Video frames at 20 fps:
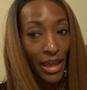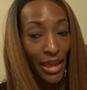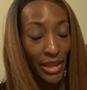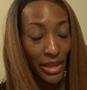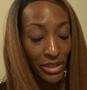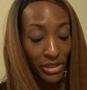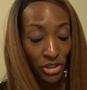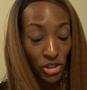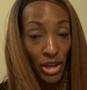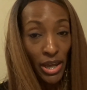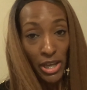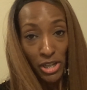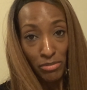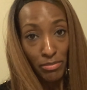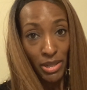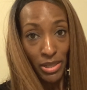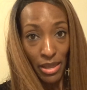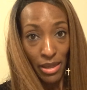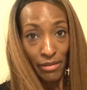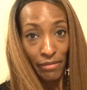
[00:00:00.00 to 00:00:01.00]
It's changed
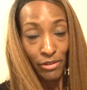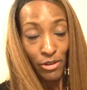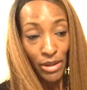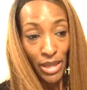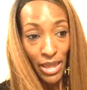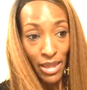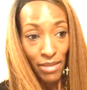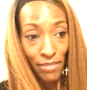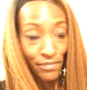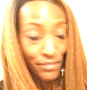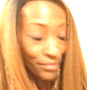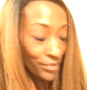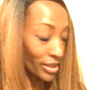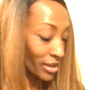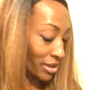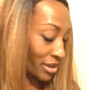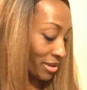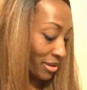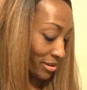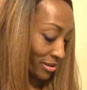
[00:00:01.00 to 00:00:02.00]
my life, okay?
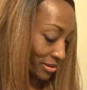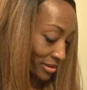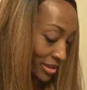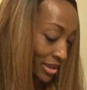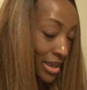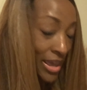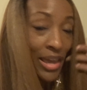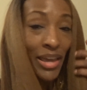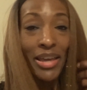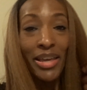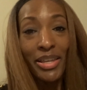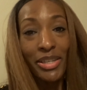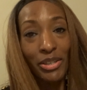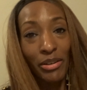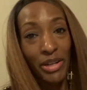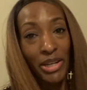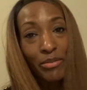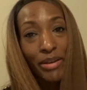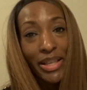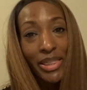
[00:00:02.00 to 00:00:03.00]
So
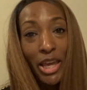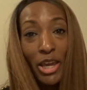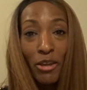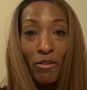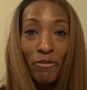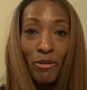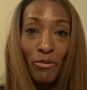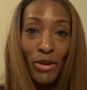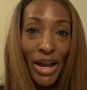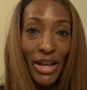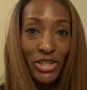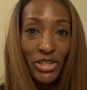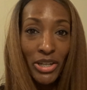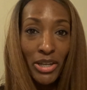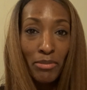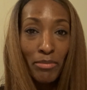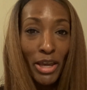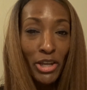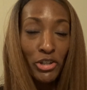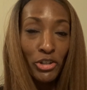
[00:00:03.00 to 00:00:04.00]
anyway, thank you for
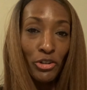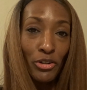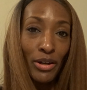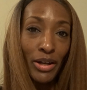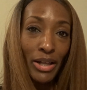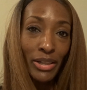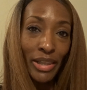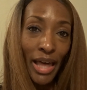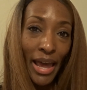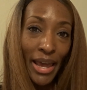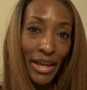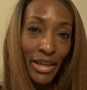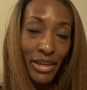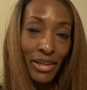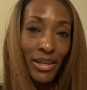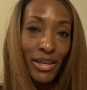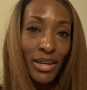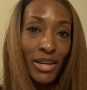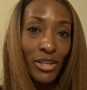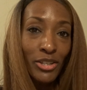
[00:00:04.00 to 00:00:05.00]
watching. Make sure you like,
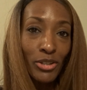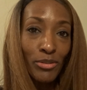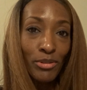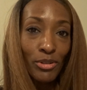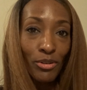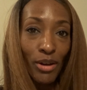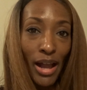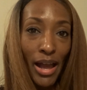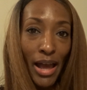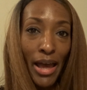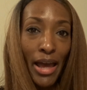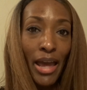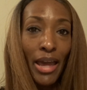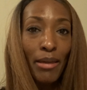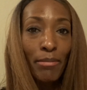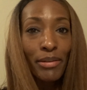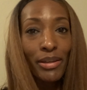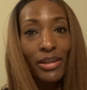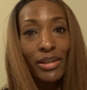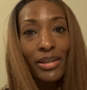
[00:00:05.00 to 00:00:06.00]
subscribe,
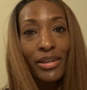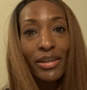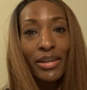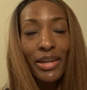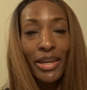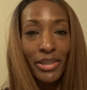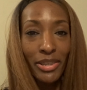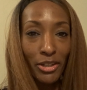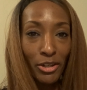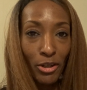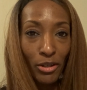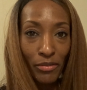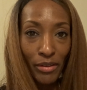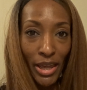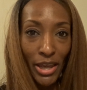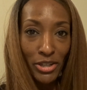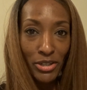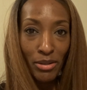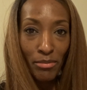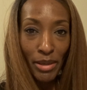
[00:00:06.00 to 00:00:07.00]
hit the
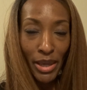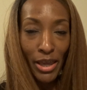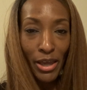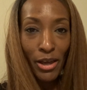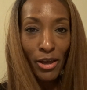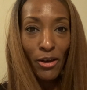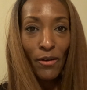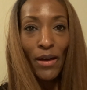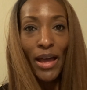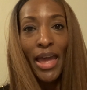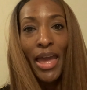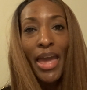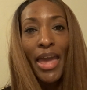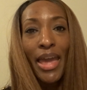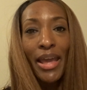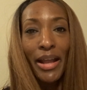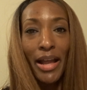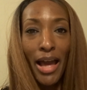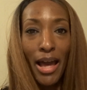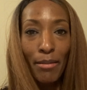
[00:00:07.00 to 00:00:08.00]
notification bell,
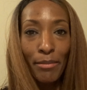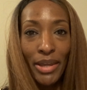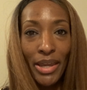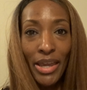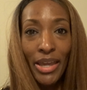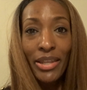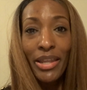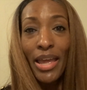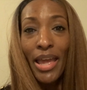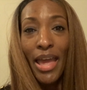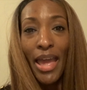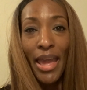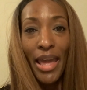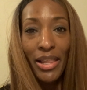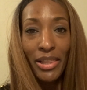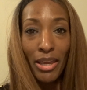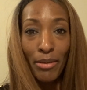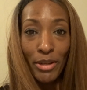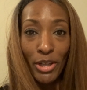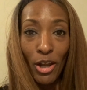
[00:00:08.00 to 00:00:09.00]
comment, and
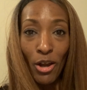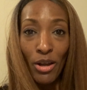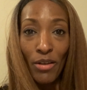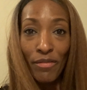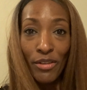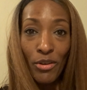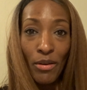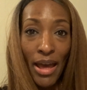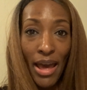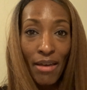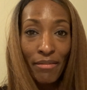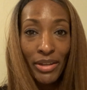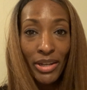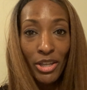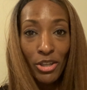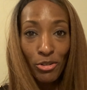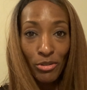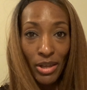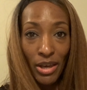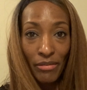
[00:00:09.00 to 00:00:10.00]
let me know if you have it and
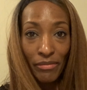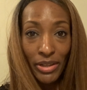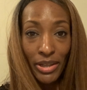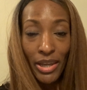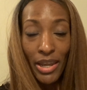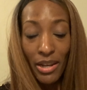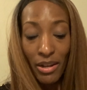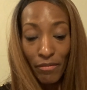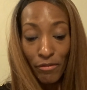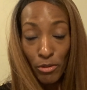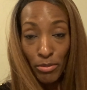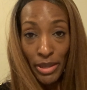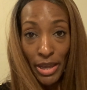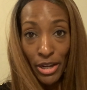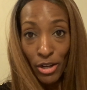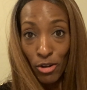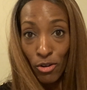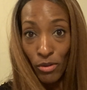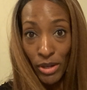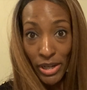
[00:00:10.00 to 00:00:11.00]
you love it, and if you plan
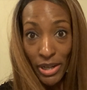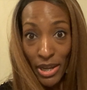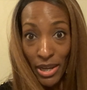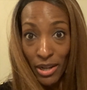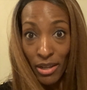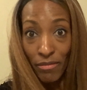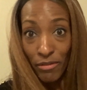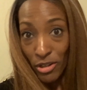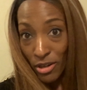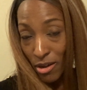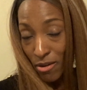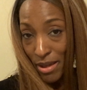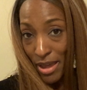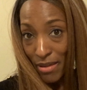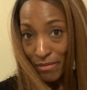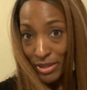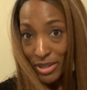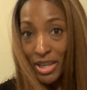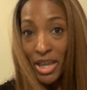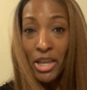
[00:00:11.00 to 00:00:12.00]
on going to get it if you don't
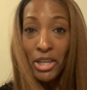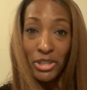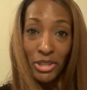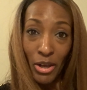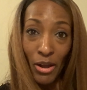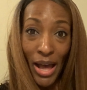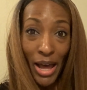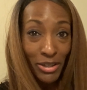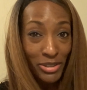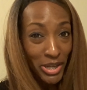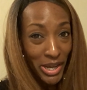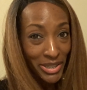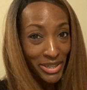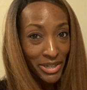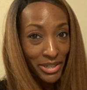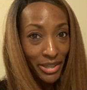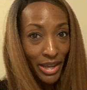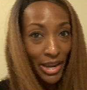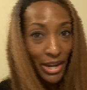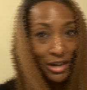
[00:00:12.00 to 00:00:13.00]
have it. So I'll talk to you
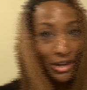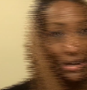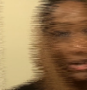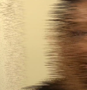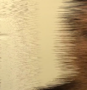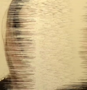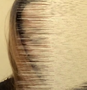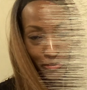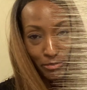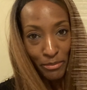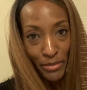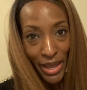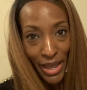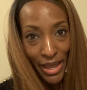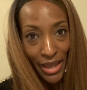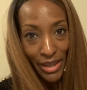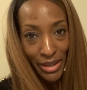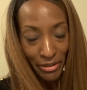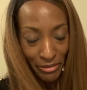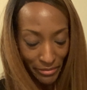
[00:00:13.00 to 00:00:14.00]
later.
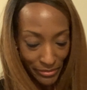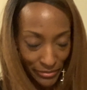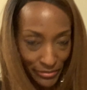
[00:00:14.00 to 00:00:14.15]
Bye.